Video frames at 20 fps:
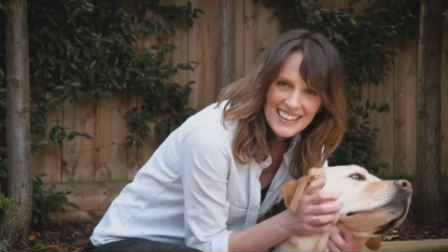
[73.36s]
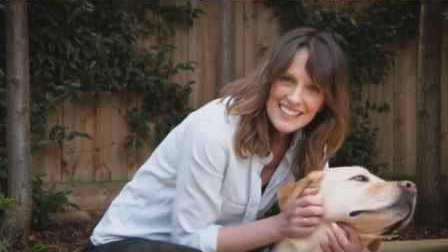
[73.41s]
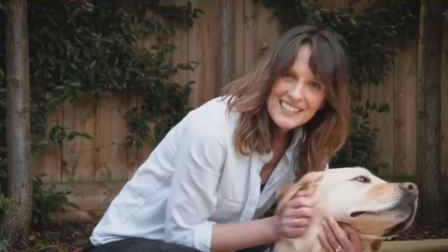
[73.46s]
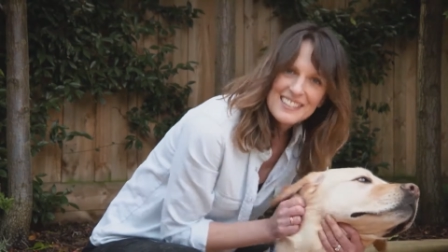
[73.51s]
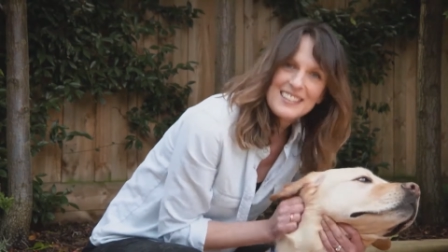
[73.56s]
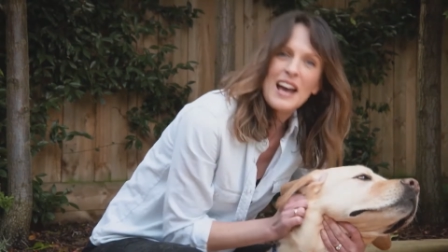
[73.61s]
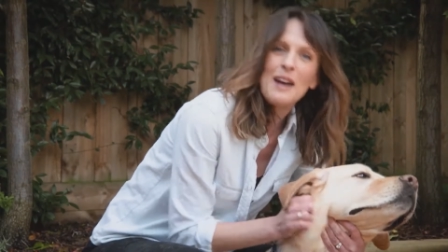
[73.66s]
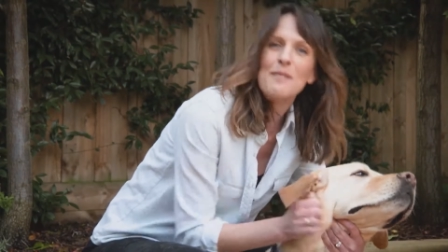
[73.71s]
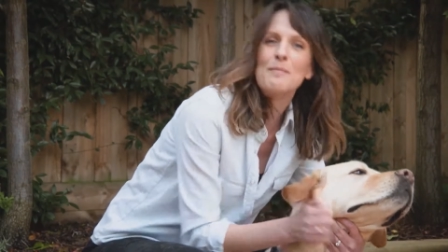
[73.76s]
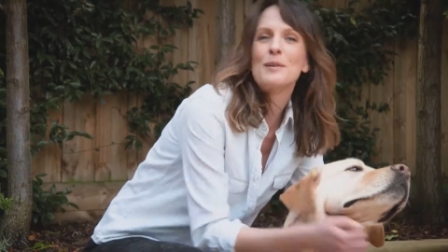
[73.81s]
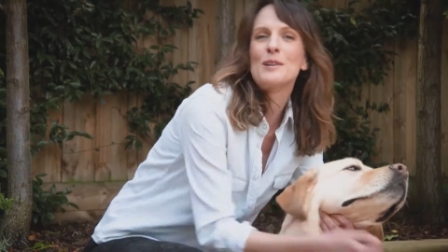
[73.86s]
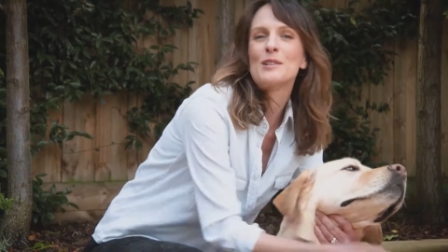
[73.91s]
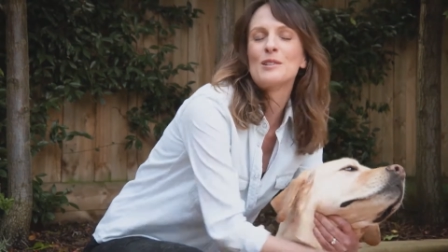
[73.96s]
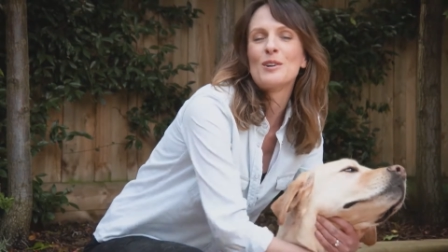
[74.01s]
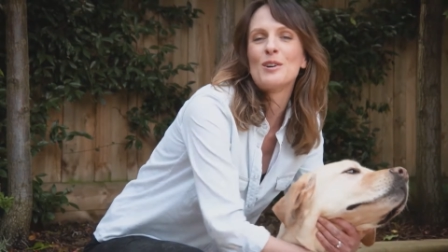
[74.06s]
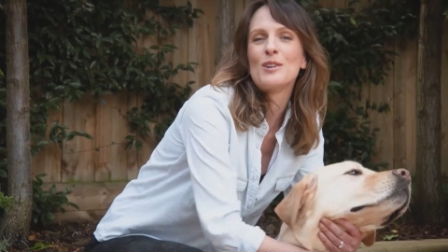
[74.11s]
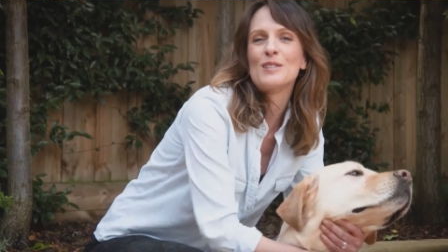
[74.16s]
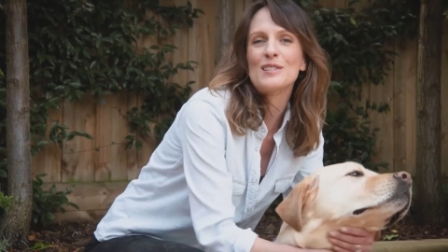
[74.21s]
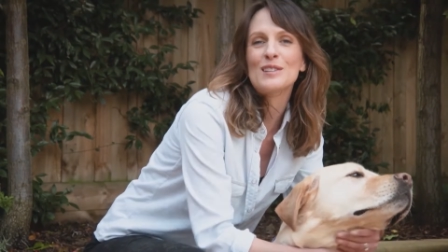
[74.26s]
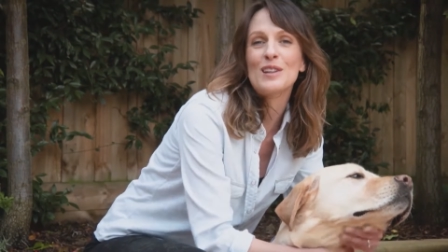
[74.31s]

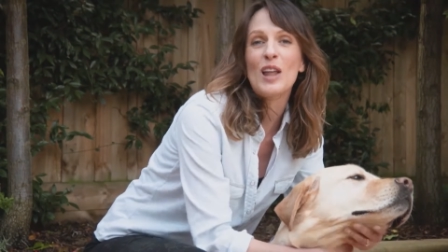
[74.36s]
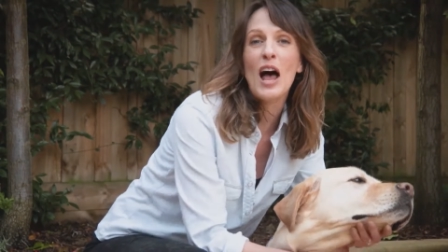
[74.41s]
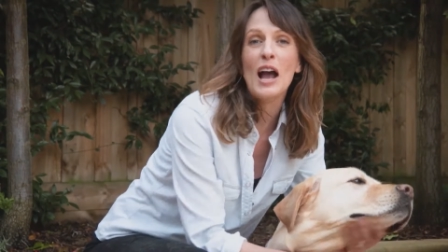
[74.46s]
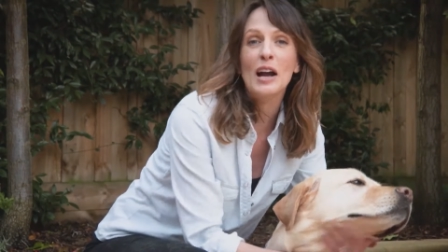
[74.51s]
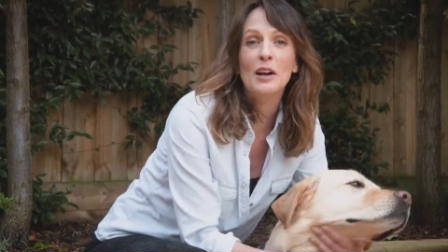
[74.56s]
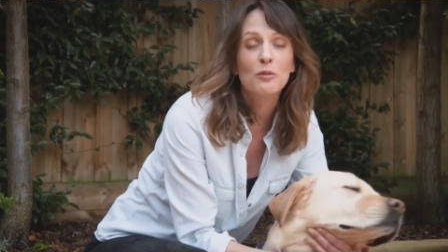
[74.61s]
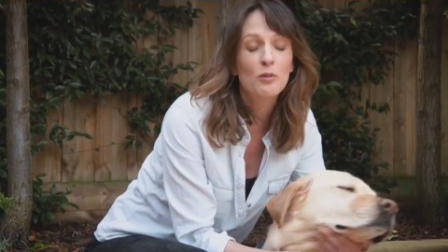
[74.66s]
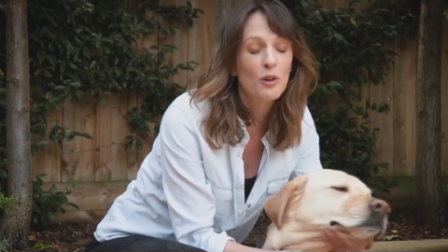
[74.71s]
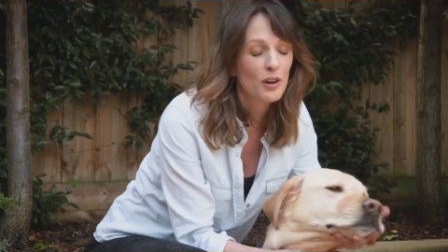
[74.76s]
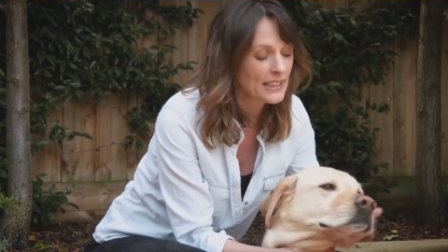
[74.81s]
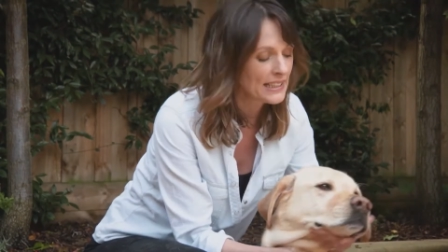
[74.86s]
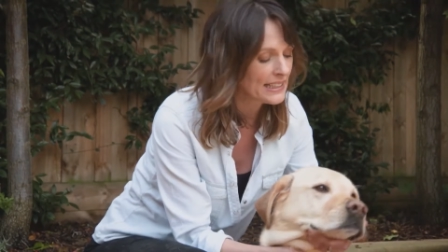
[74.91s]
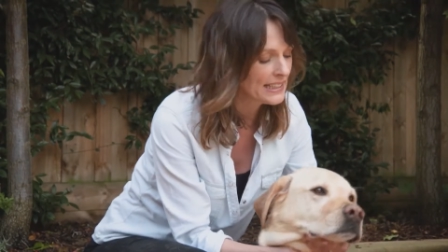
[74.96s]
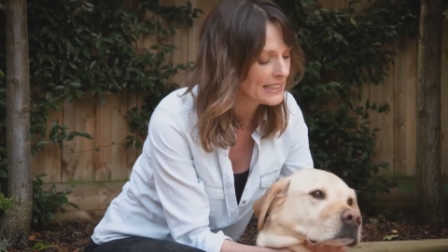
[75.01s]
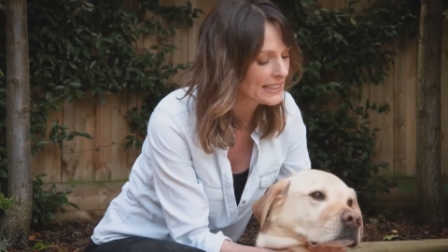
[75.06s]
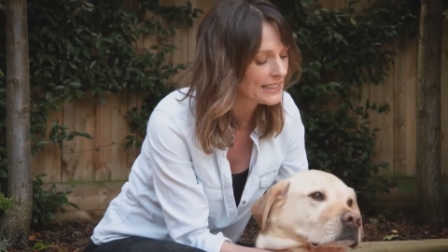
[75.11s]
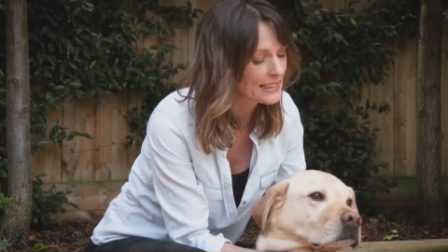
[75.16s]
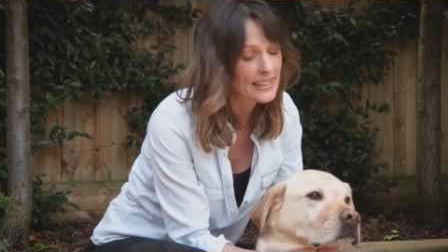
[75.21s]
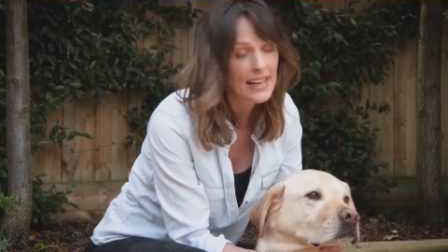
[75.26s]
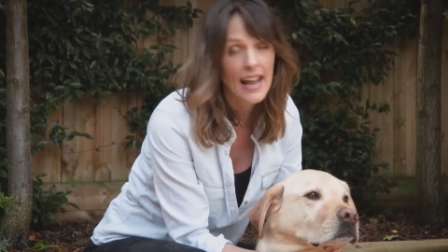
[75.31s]
Labradors, like Ronnie
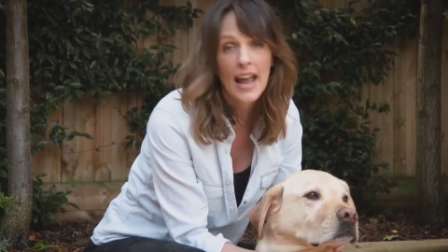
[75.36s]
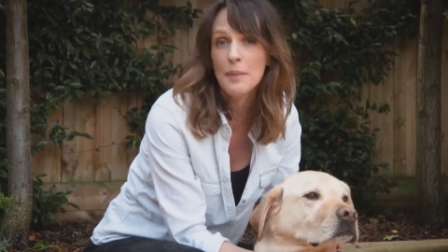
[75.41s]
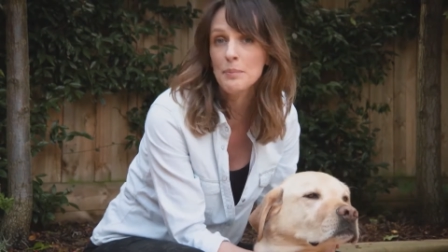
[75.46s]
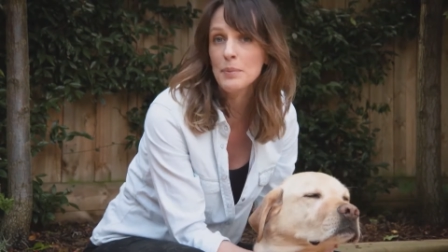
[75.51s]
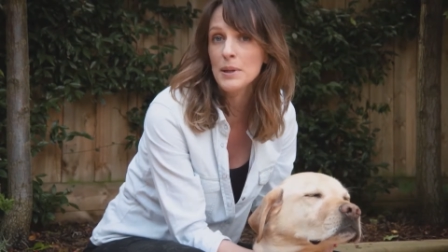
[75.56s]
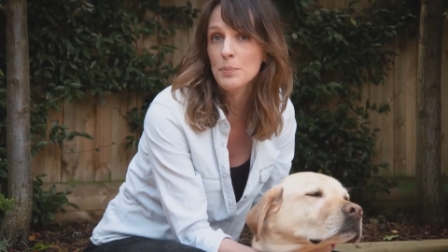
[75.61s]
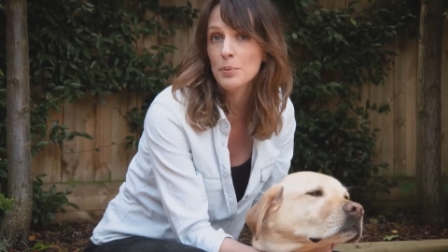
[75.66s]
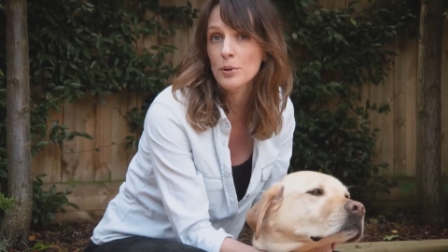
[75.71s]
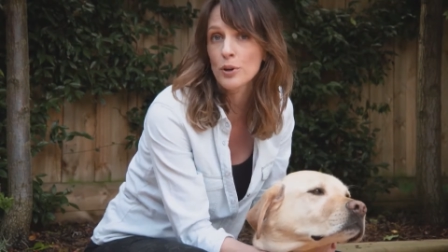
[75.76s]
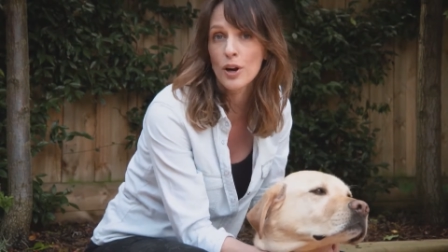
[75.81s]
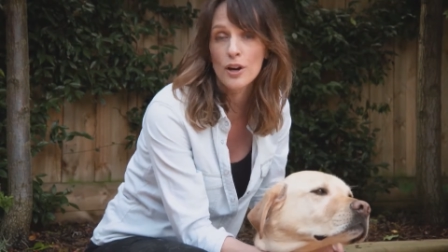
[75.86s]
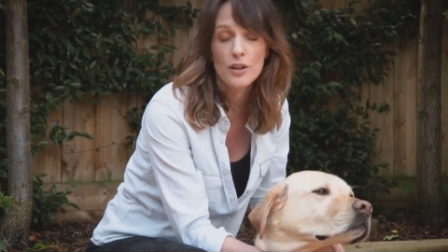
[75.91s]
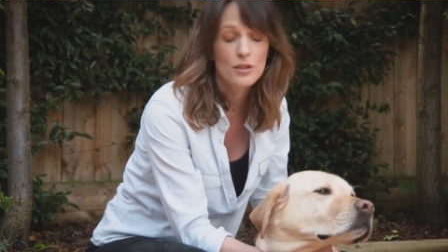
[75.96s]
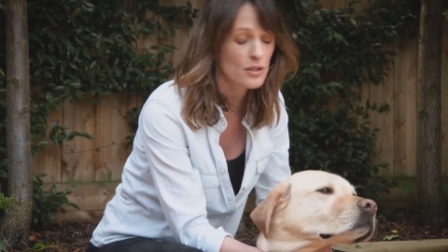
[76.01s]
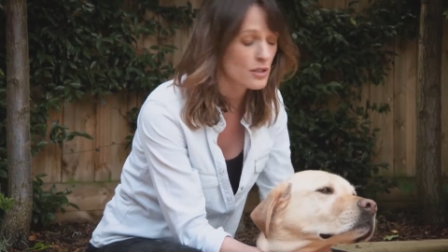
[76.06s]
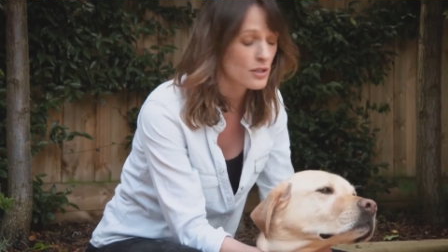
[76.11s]
here, can be prone